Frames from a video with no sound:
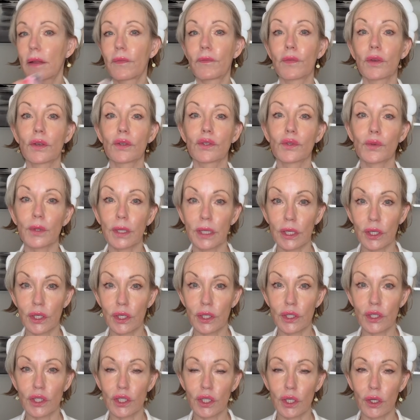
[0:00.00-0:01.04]
And it feels really
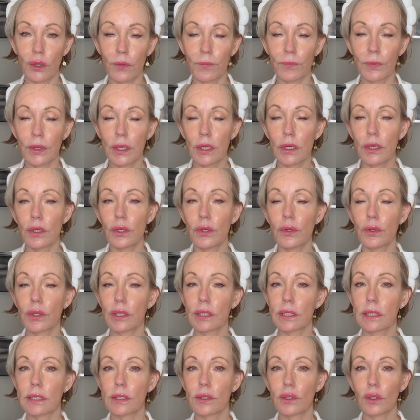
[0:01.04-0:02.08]
good too. You
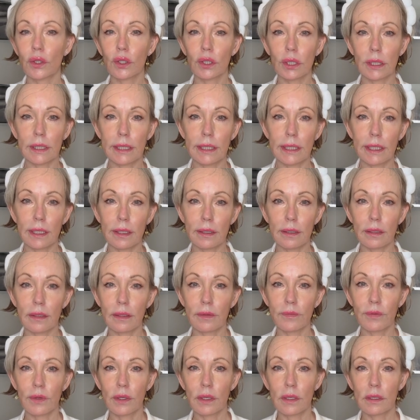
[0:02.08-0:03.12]
can certainly
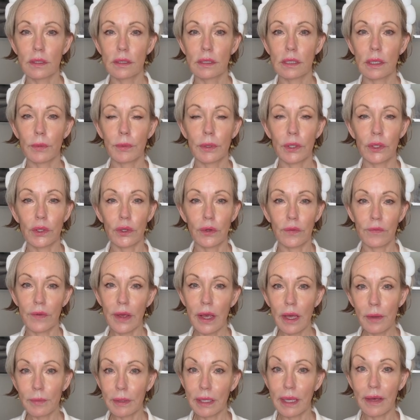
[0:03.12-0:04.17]
give someone in your
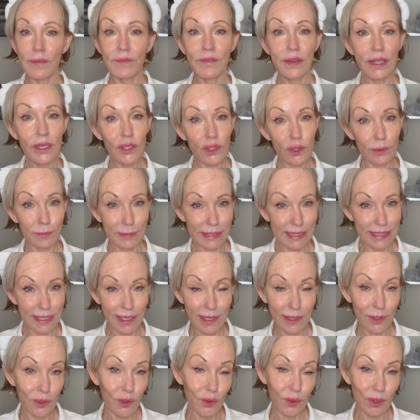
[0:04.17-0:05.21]
family a facial
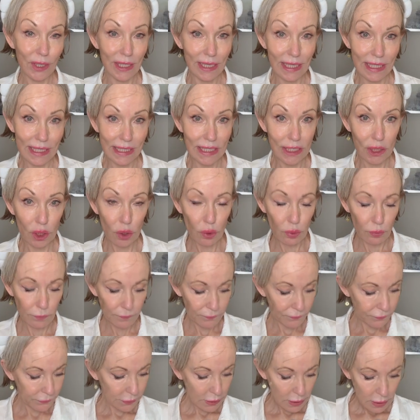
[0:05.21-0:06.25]
massage using this too.
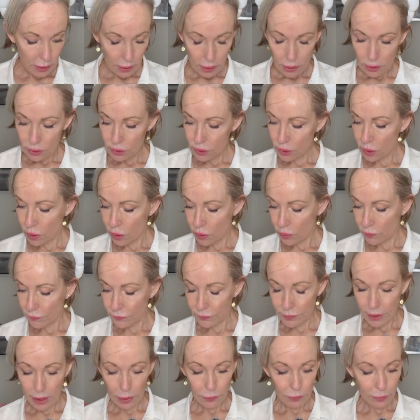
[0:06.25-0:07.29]

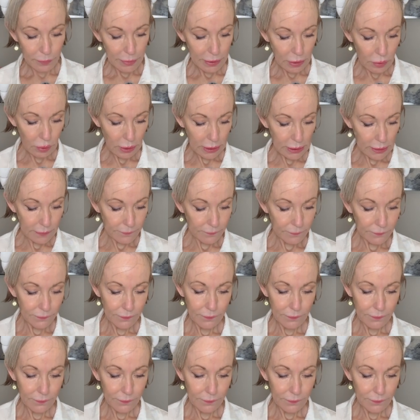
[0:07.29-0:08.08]
So that would be great.